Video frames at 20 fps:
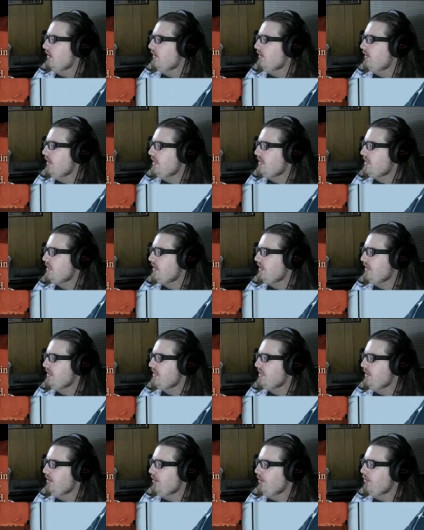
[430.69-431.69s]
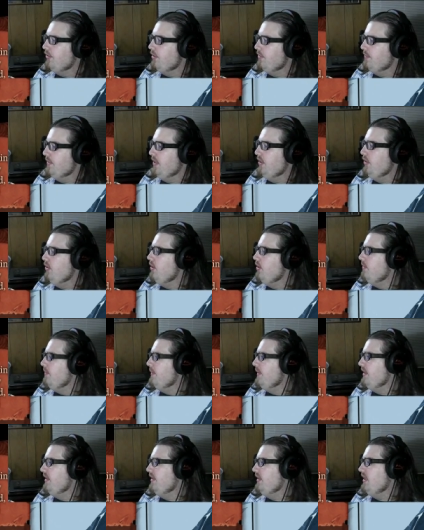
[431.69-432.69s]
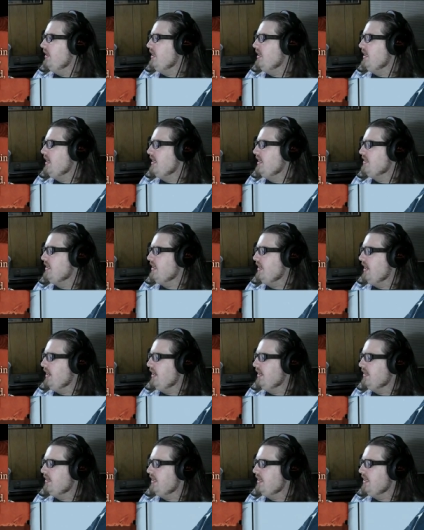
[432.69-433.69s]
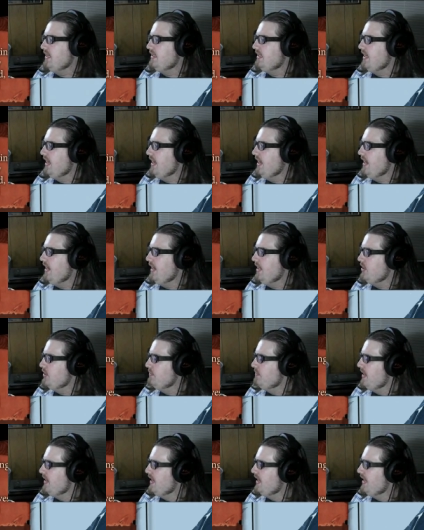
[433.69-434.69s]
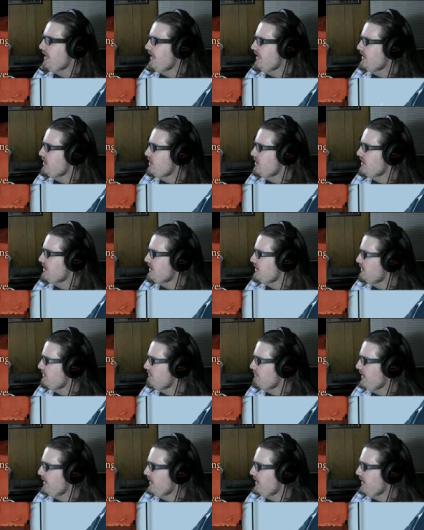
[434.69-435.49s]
Let's listen to Ubin. Ubin, he hasn't gotten to this age by just